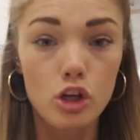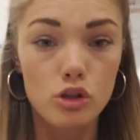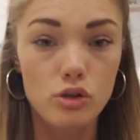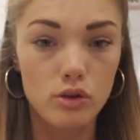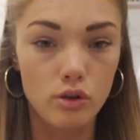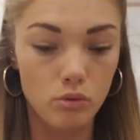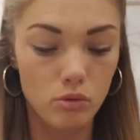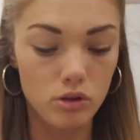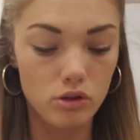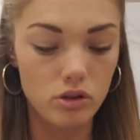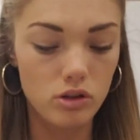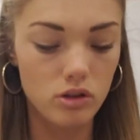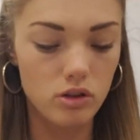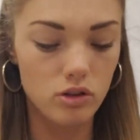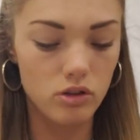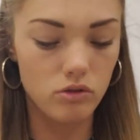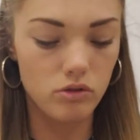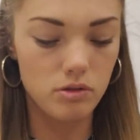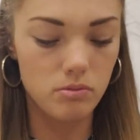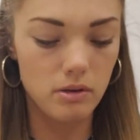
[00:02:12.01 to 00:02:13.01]
So what I want you to
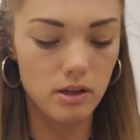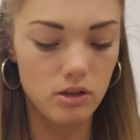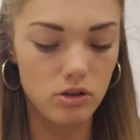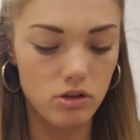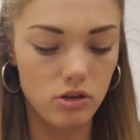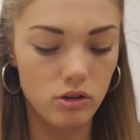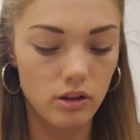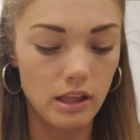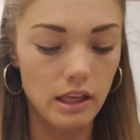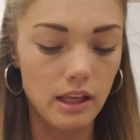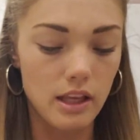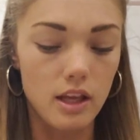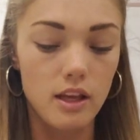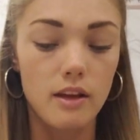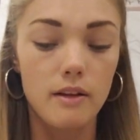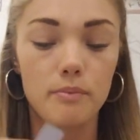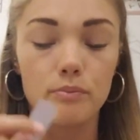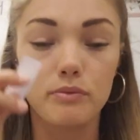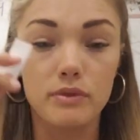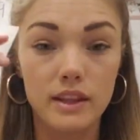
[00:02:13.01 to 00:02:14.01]
do is make sure that
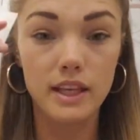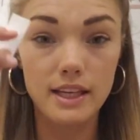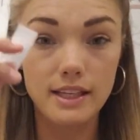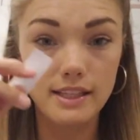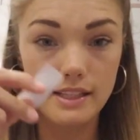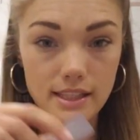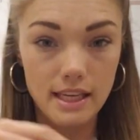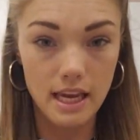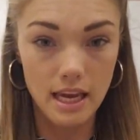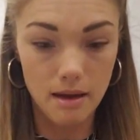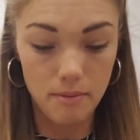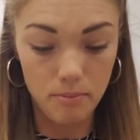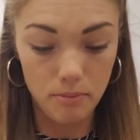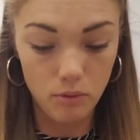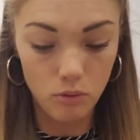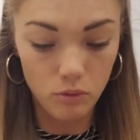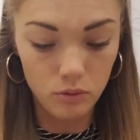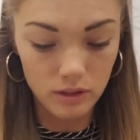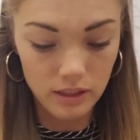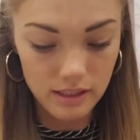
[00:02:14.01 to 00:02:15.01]
this tape
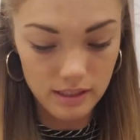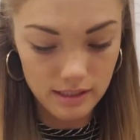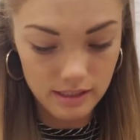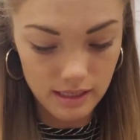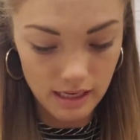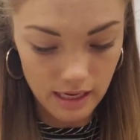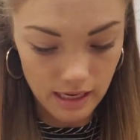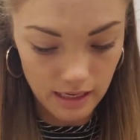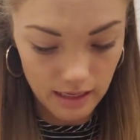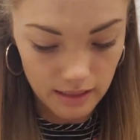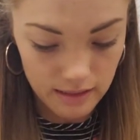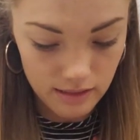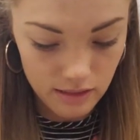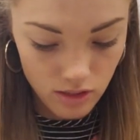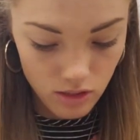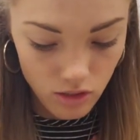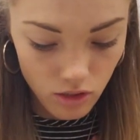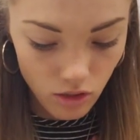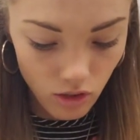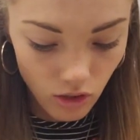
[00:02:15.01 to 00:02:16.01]
only stays
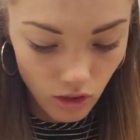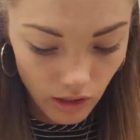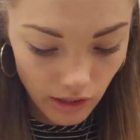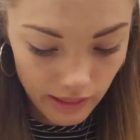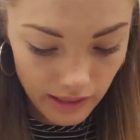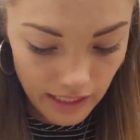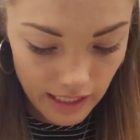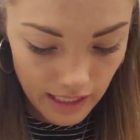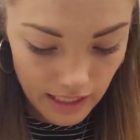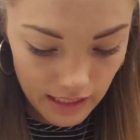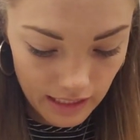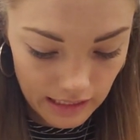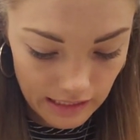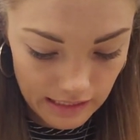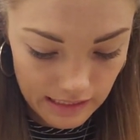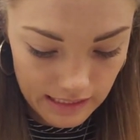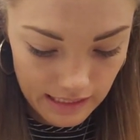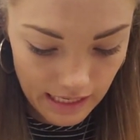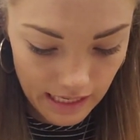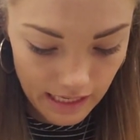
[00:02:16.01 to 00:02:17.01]
on the
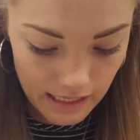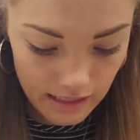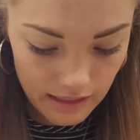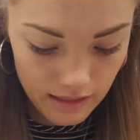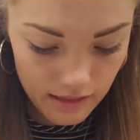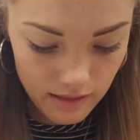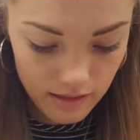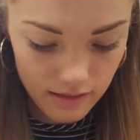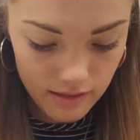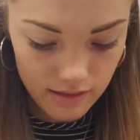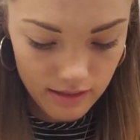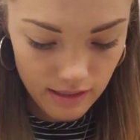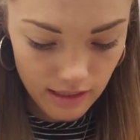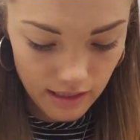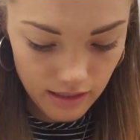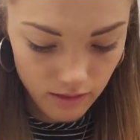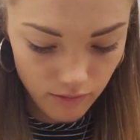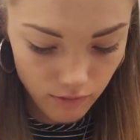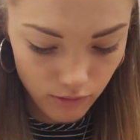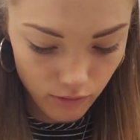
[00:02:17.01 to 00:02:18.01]
inside
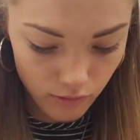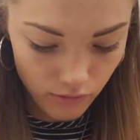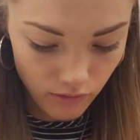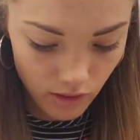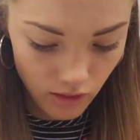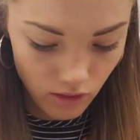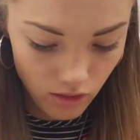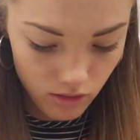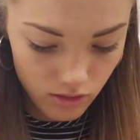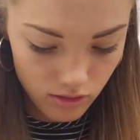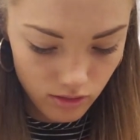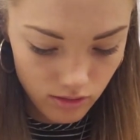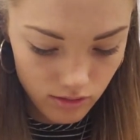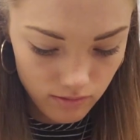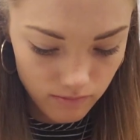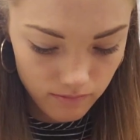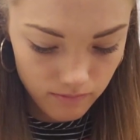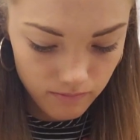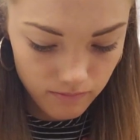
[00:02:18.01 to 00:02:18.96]
side of your fingers.